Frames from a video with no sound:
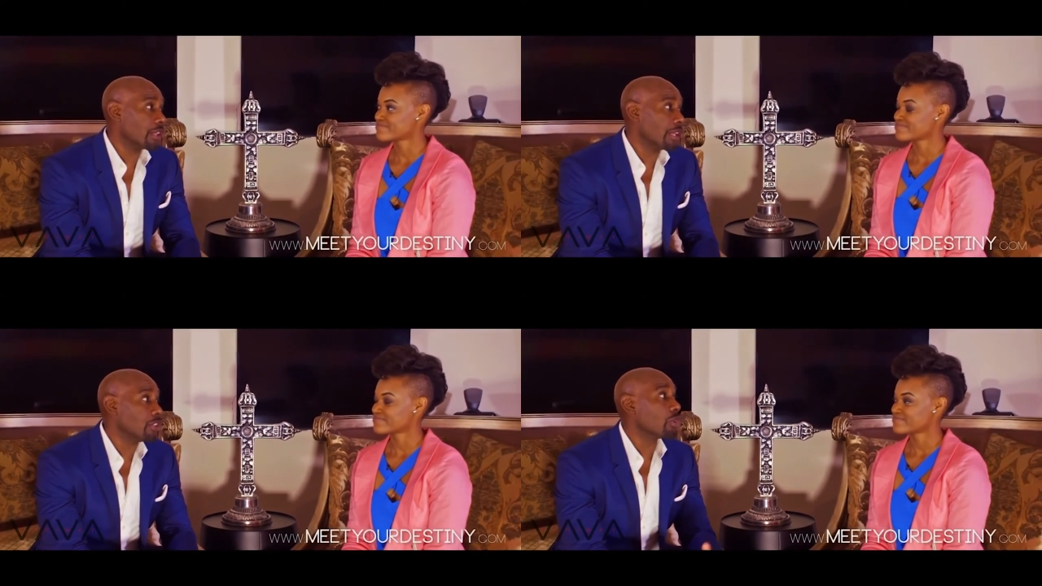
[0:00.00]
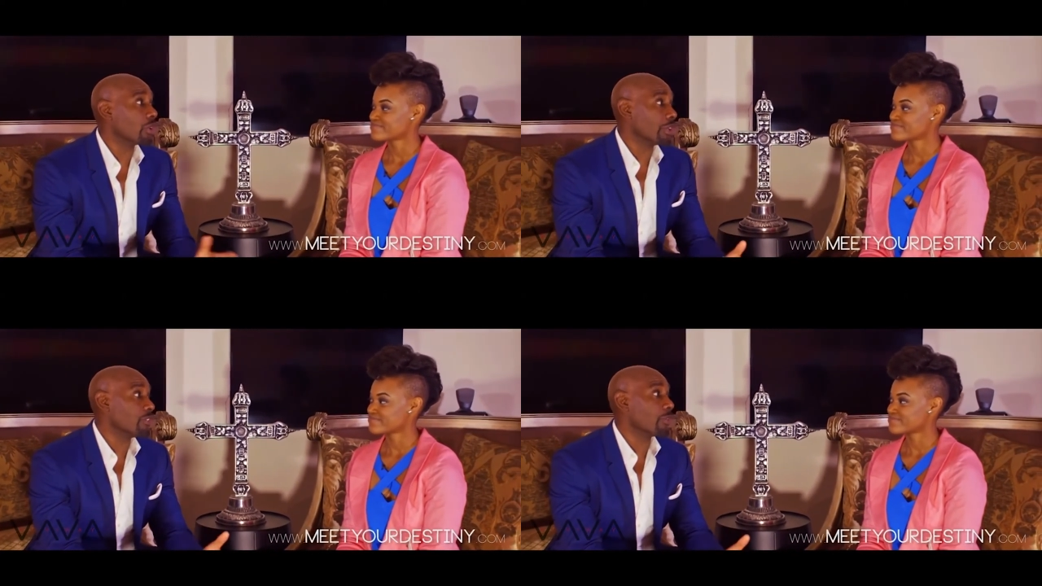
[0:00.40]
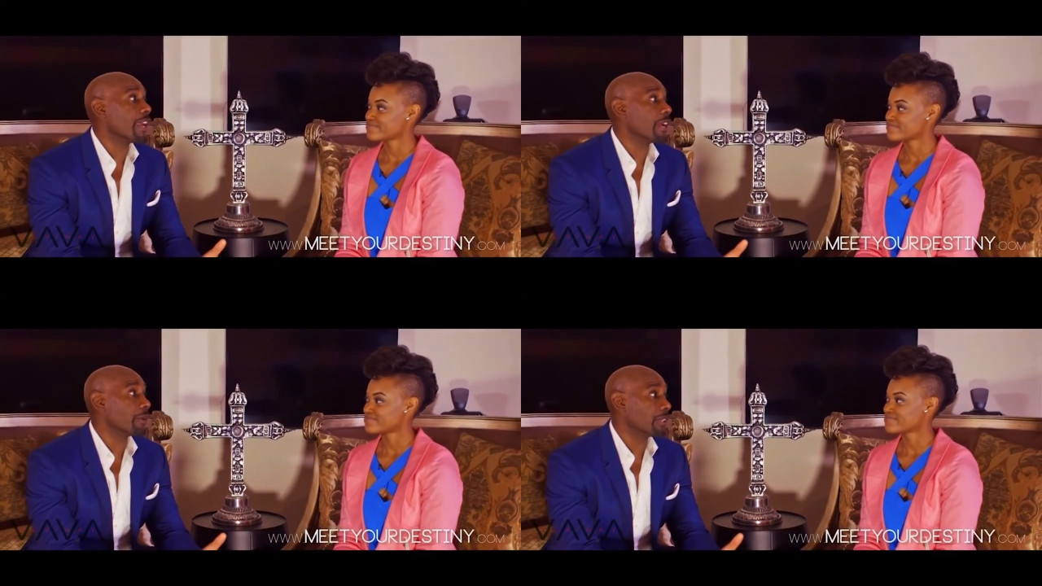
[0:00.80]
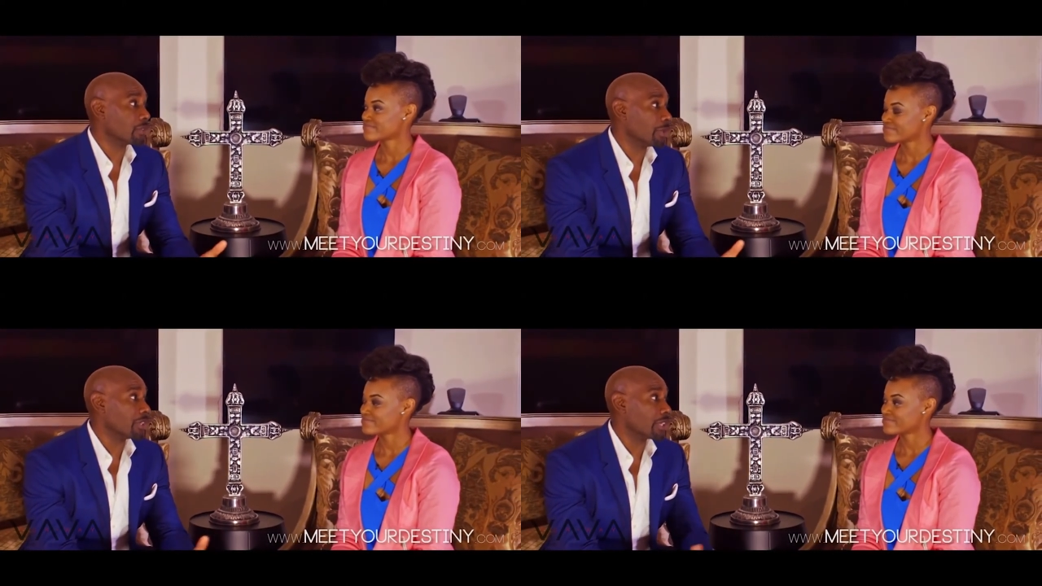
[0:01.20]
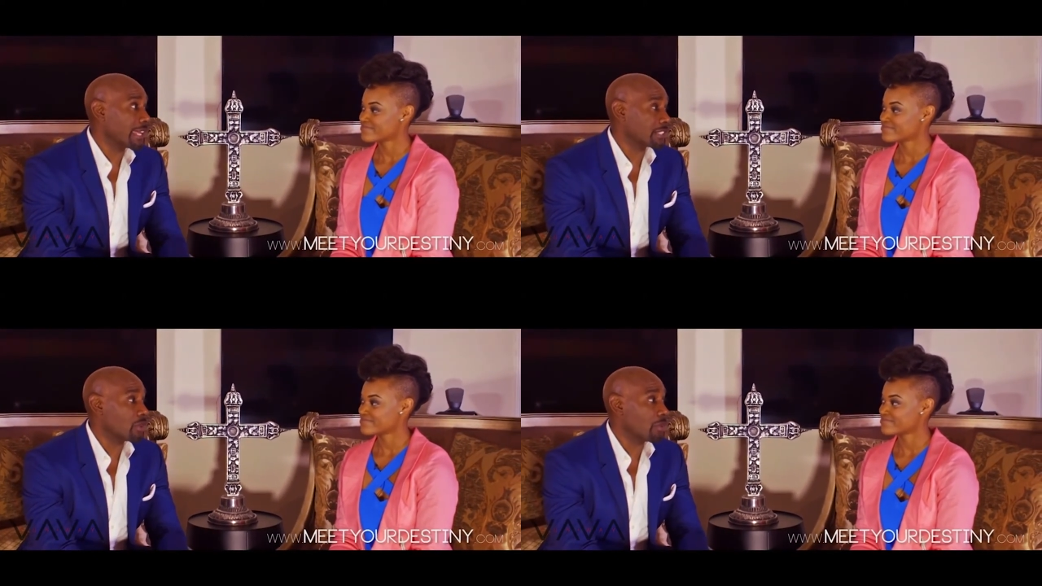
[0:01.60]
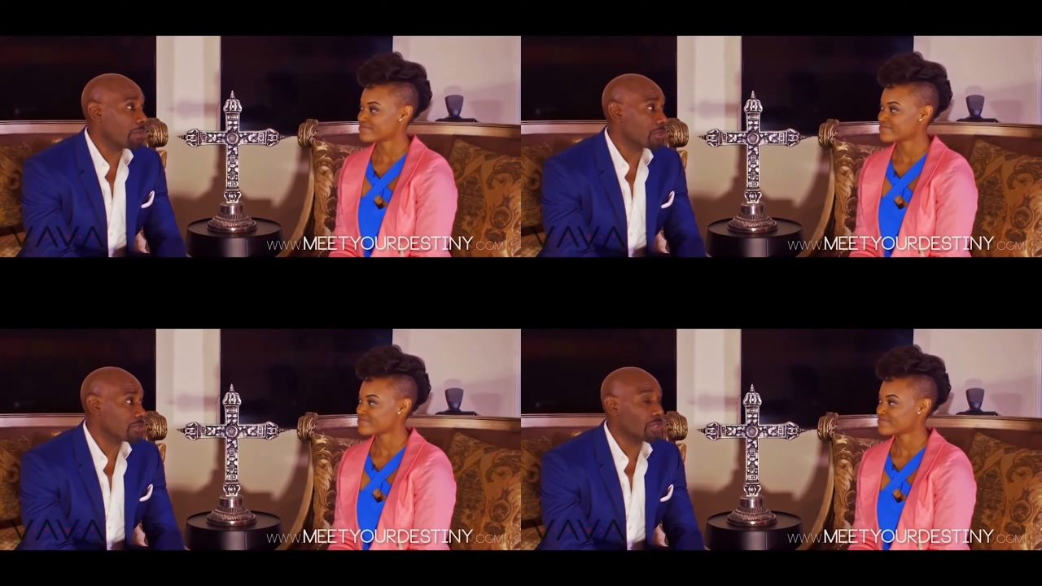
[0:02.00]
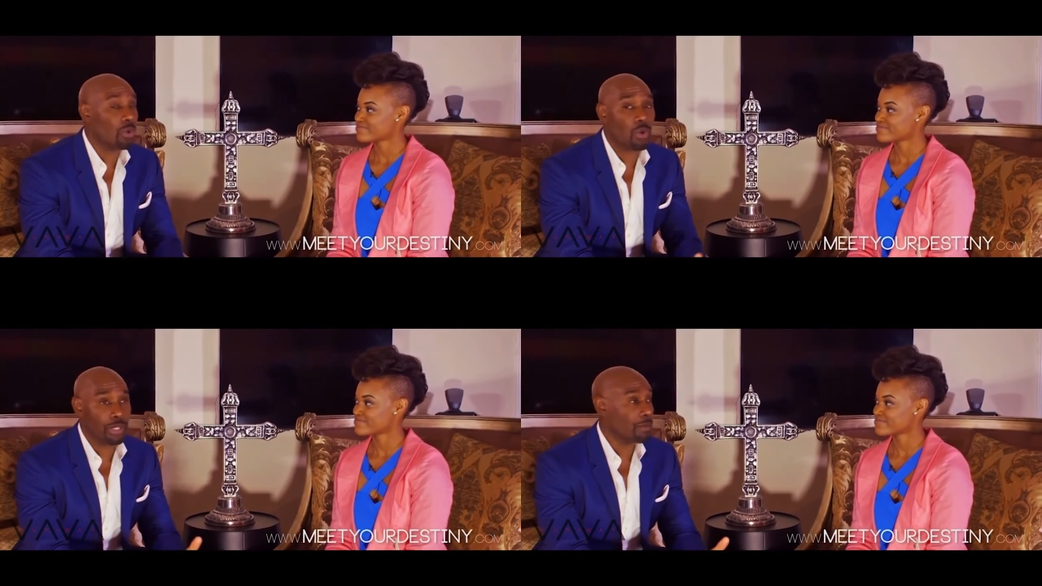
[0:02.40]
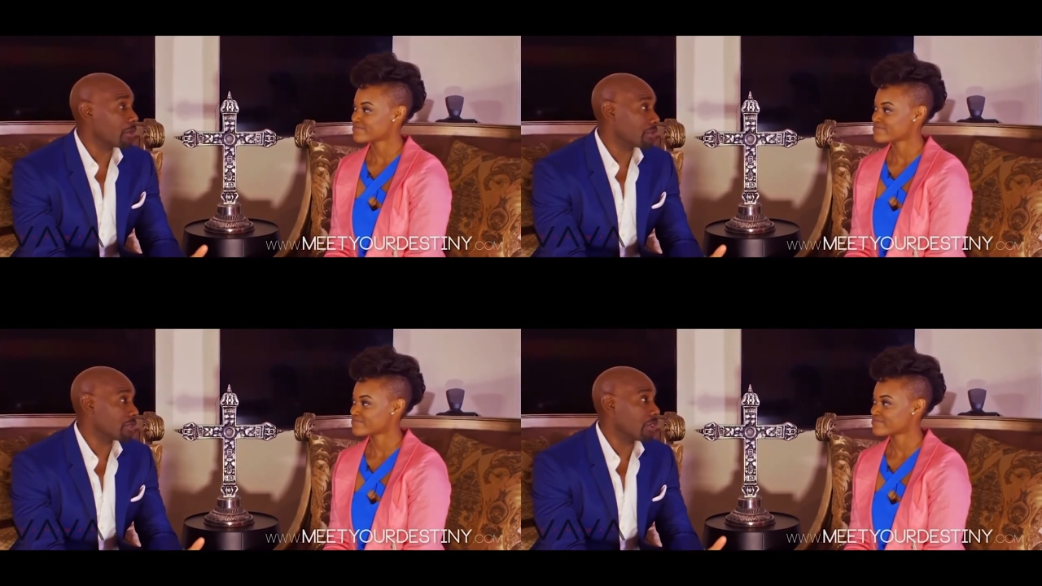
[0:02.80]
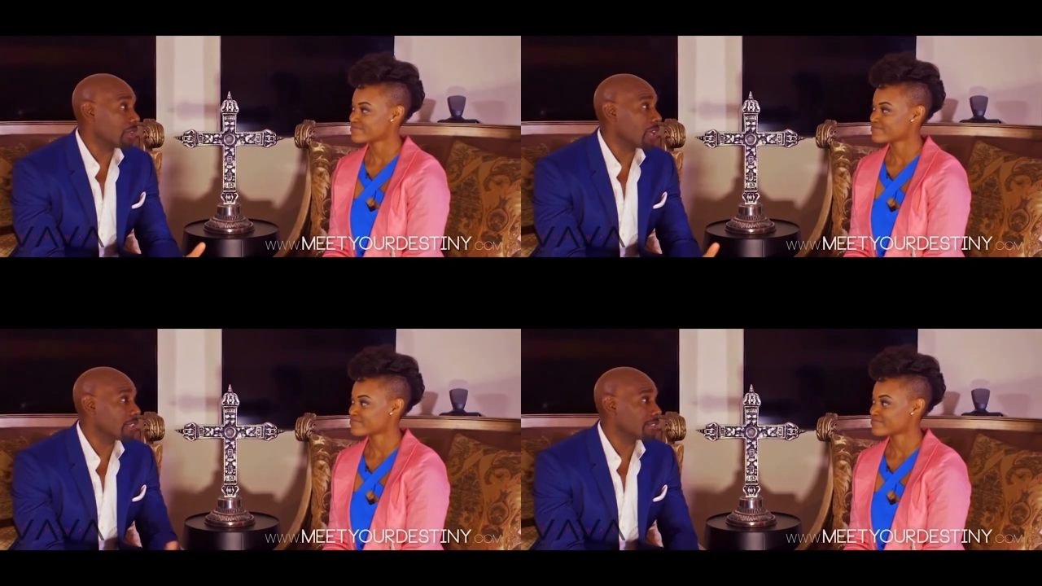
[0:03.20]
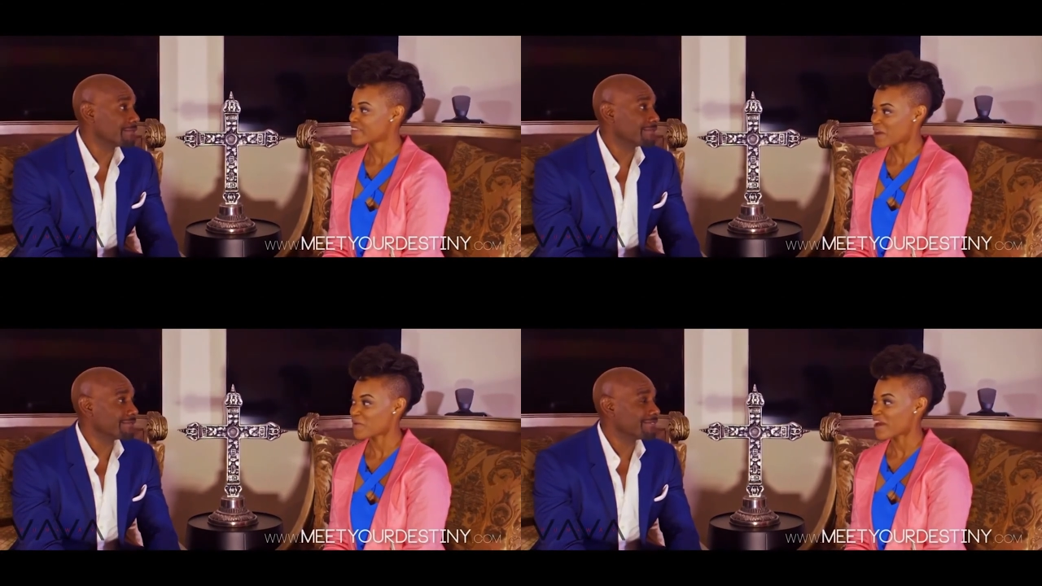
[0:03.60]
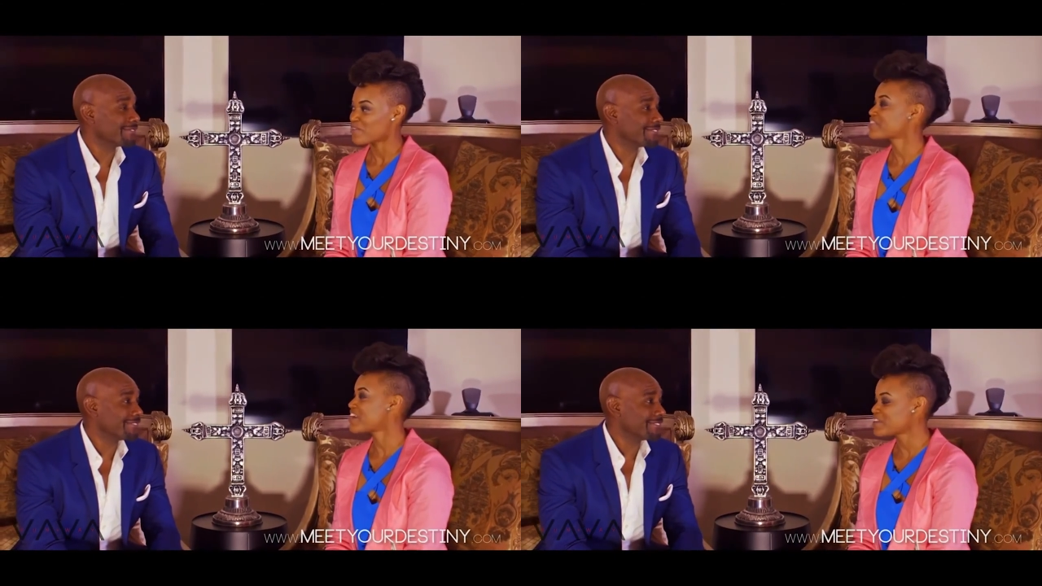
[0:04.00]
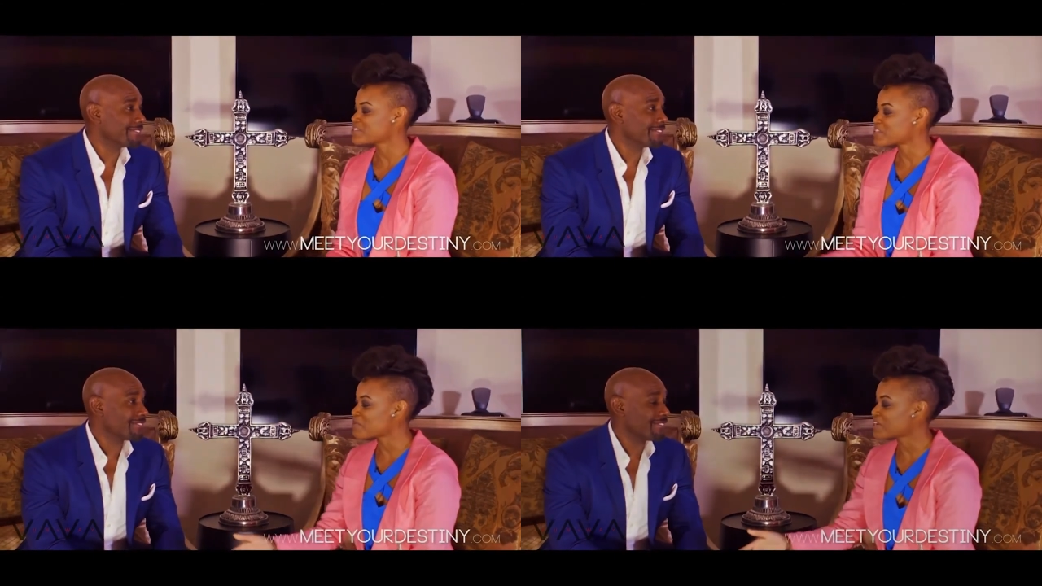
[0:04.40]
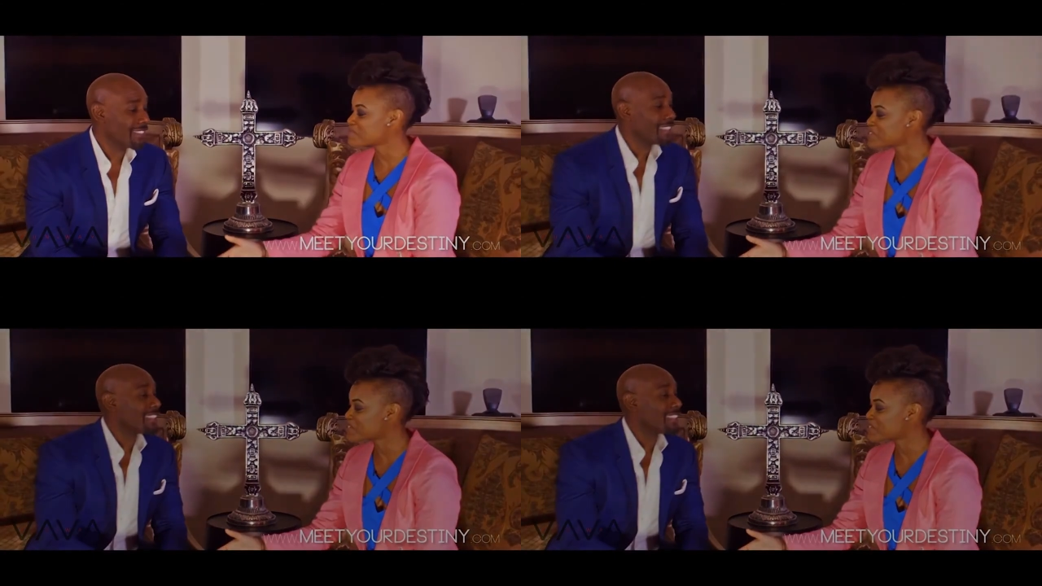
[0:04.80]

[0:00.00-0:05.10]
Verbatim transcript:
Speaker 1: in your in your area to where you can mm-hmm. actually go purchase it, or you can purchase it online.
Speaker 2: Okay. Well, thank you so much, Mr.